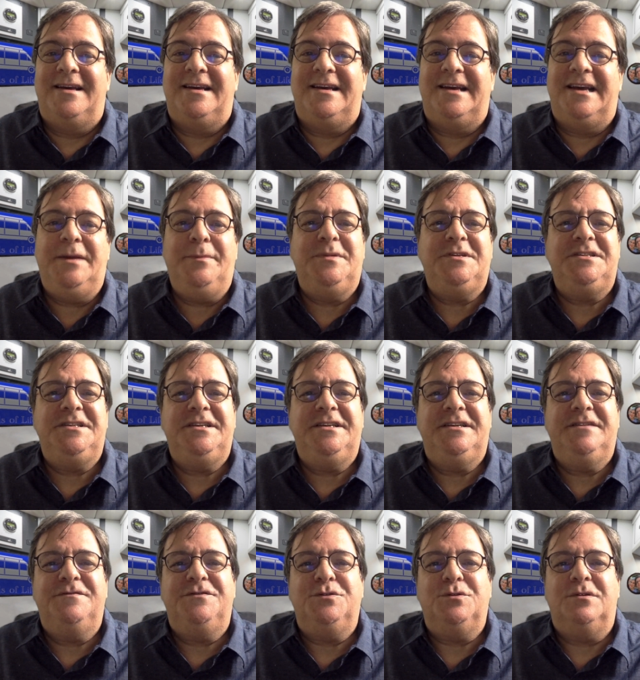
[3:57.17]
Embassy
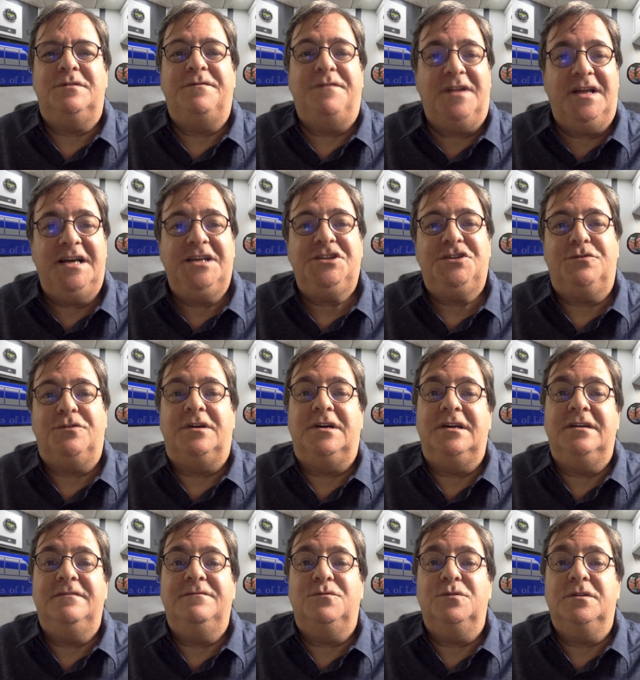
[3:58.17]
gives you a flash
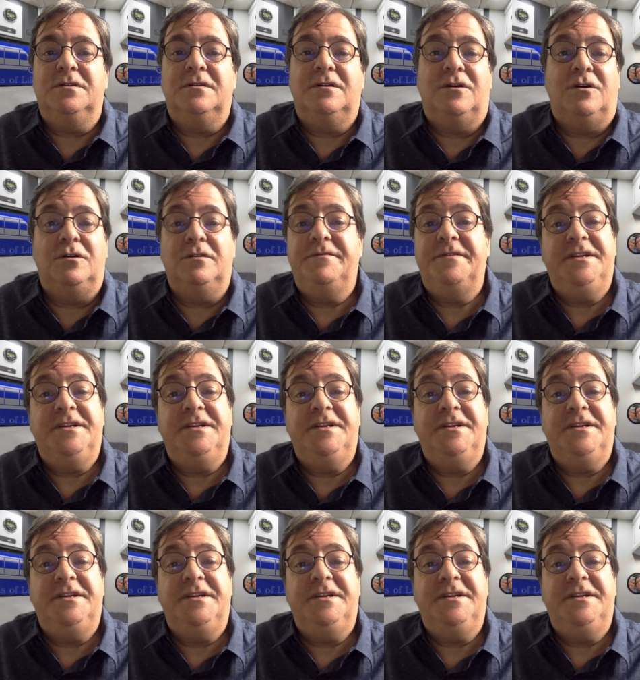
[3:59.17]
drive with all of the